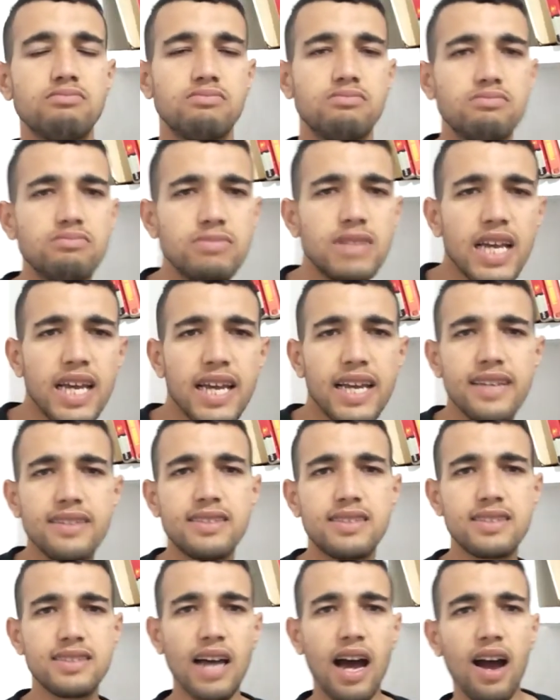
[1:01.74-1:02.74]
they get
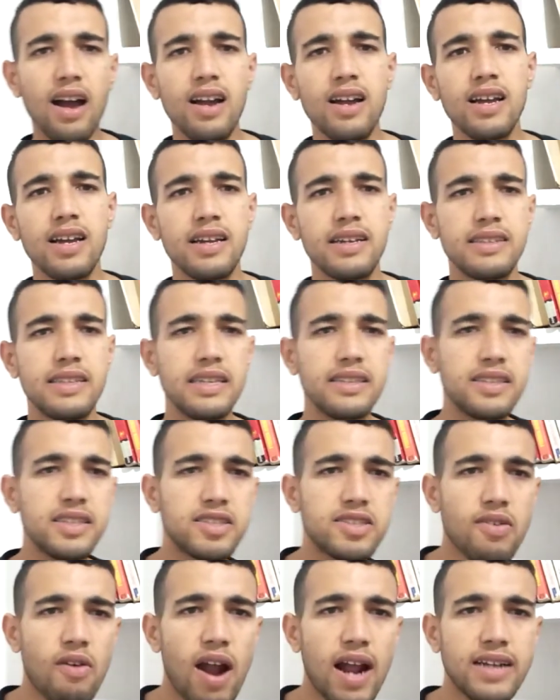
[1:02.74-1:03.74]
stuck, they
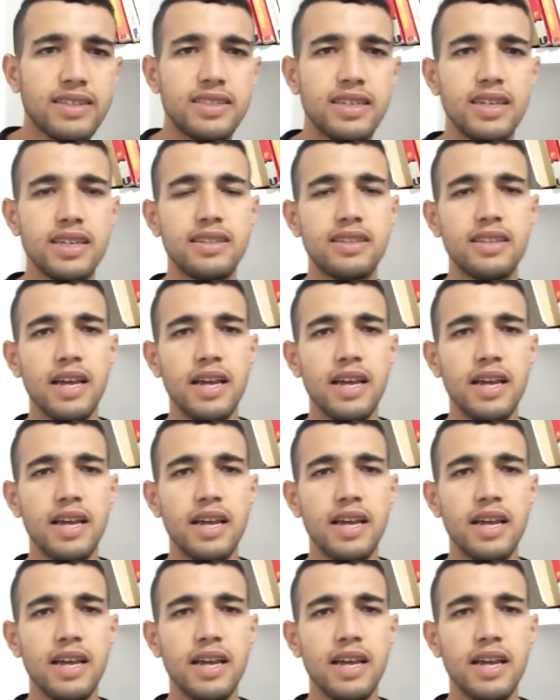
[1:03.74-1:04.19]
distracted,